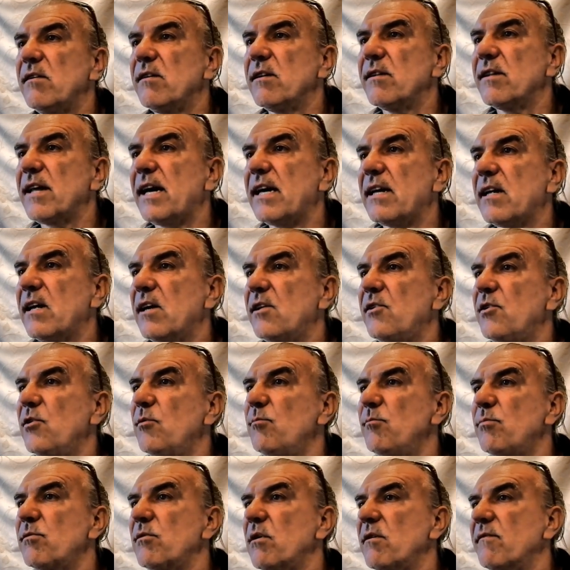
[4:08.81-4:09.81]
that a
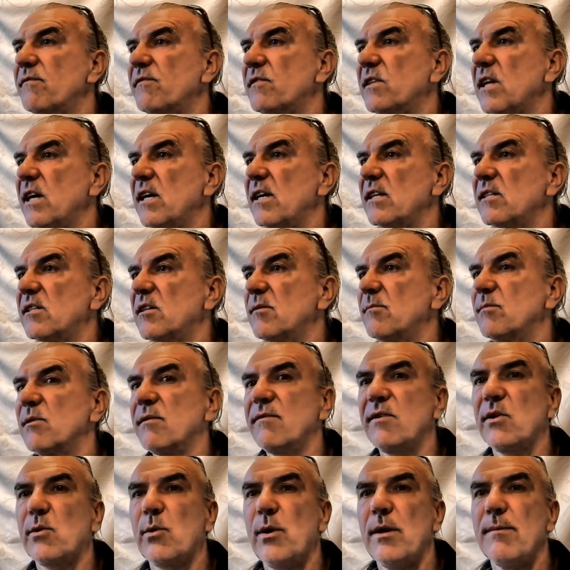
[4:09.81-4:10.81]
number of items
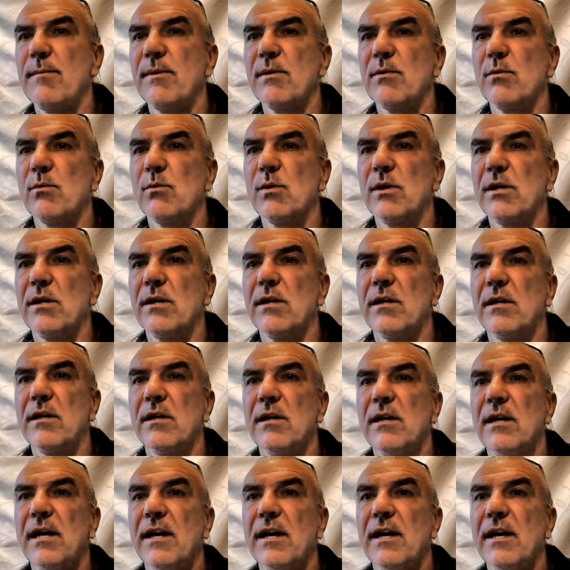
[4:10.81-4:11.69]
of equipment were